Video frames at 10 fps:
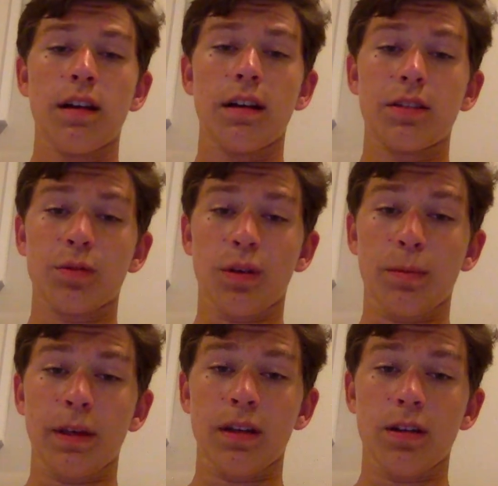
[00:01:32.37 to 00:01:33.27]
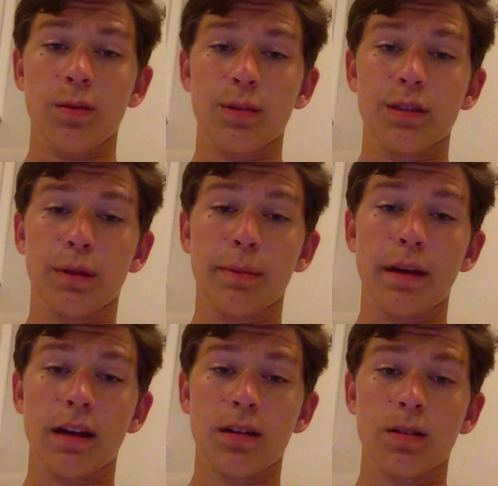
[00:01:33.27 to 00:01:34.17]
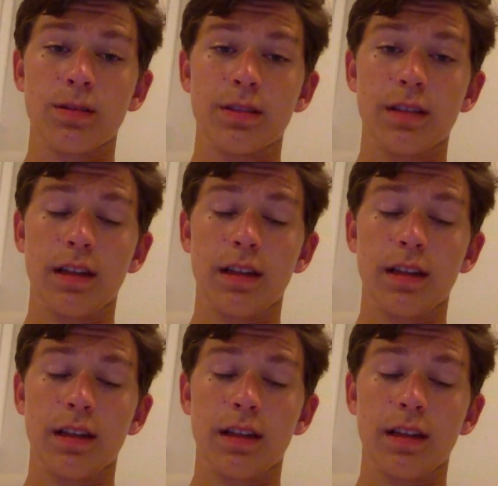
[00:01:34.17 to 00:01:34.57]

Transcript: I just want to be home because my back hurts